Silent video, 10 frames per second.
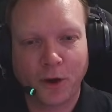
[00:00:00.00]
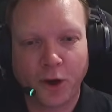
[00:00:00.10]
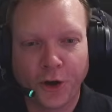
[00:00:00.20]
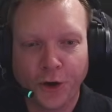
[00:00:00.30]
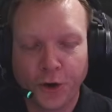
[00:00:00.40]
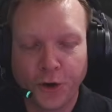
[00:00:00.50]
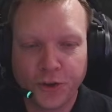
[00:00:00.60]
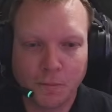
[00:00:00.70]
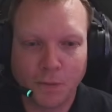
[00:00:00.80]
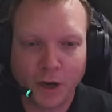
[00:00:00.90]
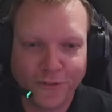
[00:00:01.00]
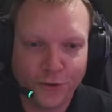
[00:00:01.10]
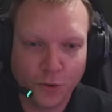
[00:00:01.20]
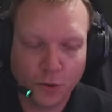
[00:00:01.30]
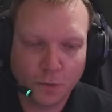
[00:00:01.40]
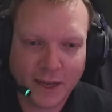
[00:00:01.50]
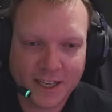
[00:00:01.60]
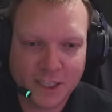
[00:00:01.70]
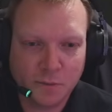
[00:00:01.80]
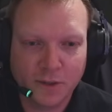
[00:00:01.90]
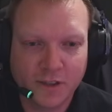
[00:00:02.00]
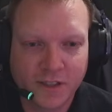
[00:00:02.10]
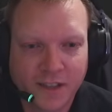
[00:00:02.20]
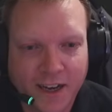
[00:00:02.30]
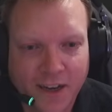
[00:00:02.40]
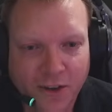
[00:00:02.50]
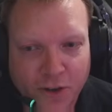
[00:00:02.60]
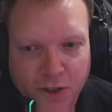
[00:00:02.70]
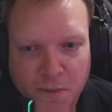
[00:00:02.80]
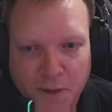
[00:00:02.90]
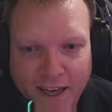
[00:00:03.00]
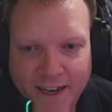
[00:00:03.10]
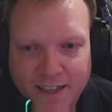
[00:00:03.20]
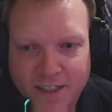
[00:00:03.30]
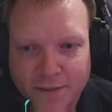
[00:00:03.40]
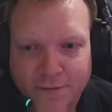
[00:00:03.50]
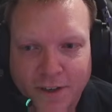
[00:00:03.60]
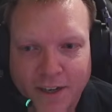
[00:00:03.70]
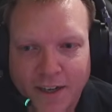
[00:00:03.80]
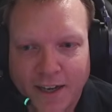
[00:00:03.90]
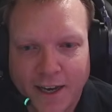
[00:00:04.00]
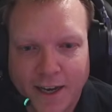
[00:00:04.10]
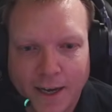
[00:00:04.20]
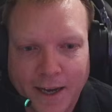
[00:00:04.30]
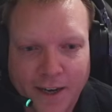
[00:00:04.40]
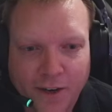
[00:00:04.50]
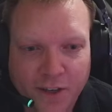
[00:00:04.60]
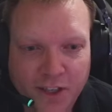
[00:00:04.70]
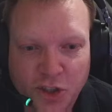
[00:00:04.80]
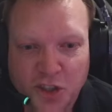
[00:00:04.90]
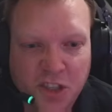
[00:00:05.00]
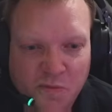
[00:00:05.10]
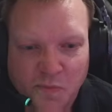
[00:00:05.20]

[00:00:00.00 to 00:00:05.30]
I know that my fuel pack spirits are going to be active, and I can just,